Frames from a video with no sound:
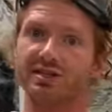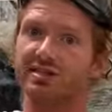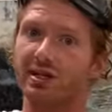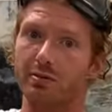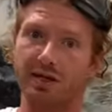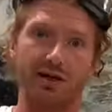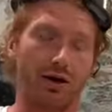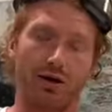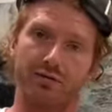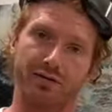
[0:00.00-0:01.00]
is gonna be
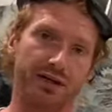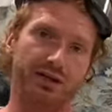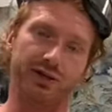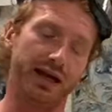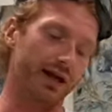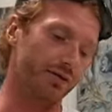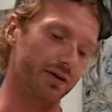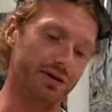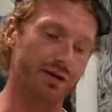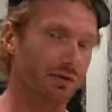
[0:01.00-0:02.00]
curved and you can't really
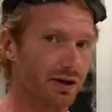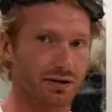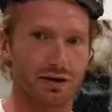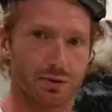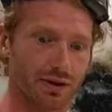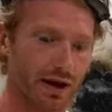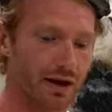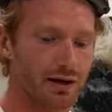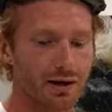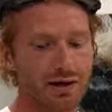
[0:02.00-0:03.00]
do anything with that.
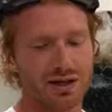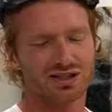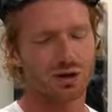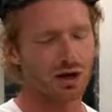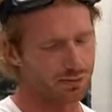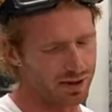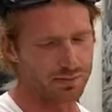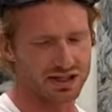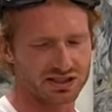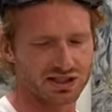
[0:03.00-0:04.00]
So I hope that
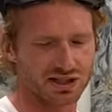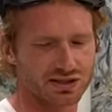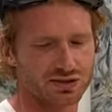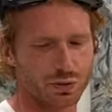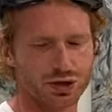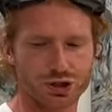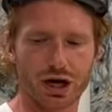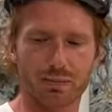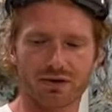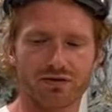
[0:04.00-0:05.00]
makes sense. When you're
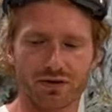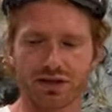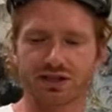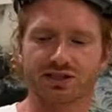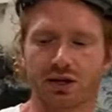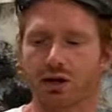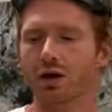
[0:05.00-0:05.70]
shopping for these,